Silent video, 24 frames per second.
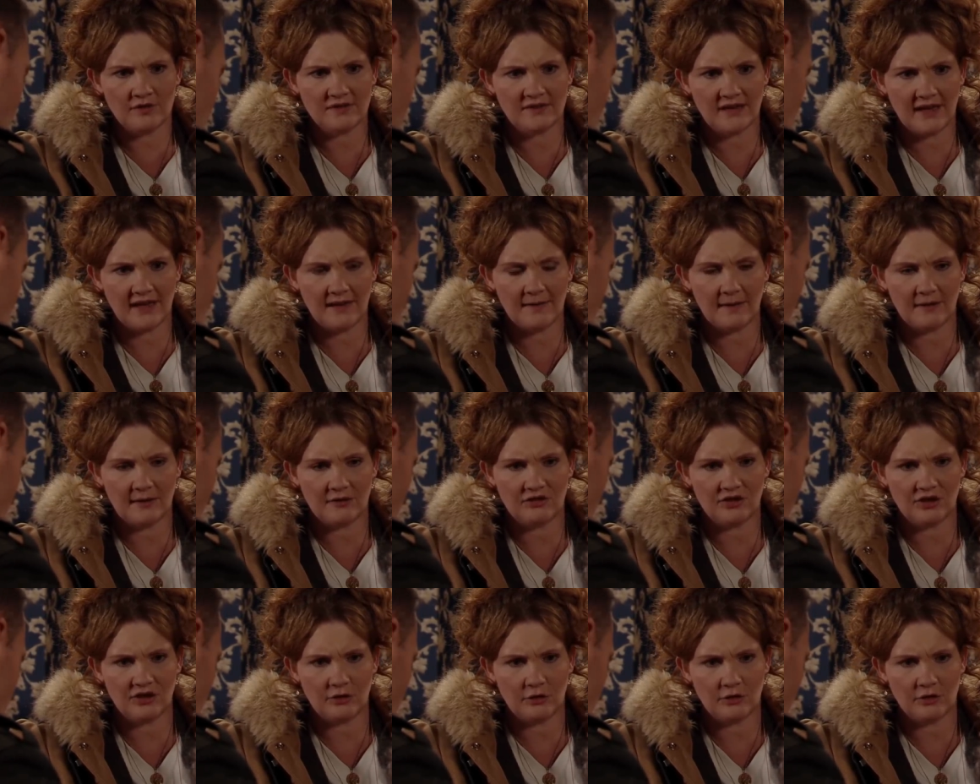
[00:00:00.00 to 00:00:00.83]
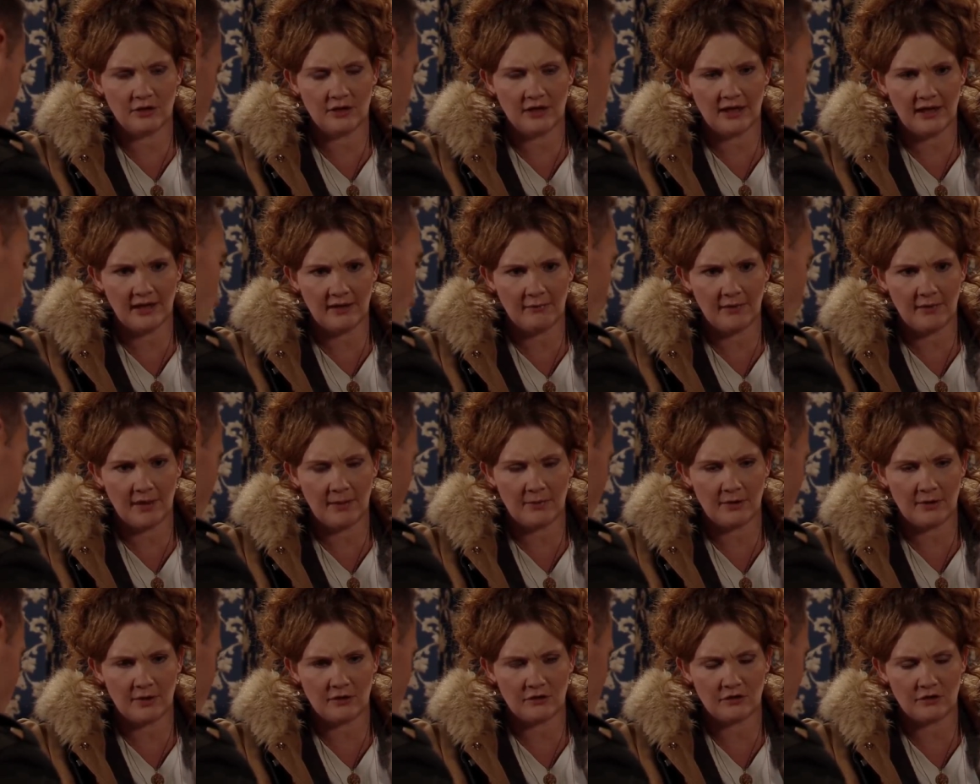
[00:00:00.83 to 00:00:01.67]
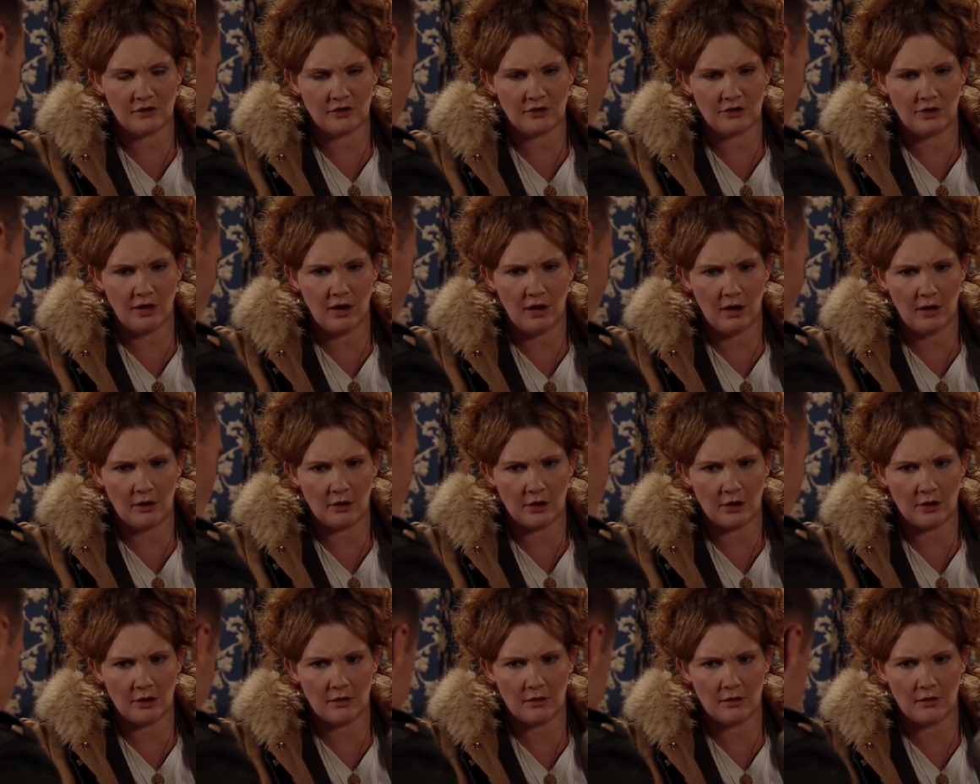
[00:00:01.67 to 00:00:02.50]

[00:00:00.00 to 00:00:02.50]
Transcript: us saying that she couldn't leave here because of the dog? You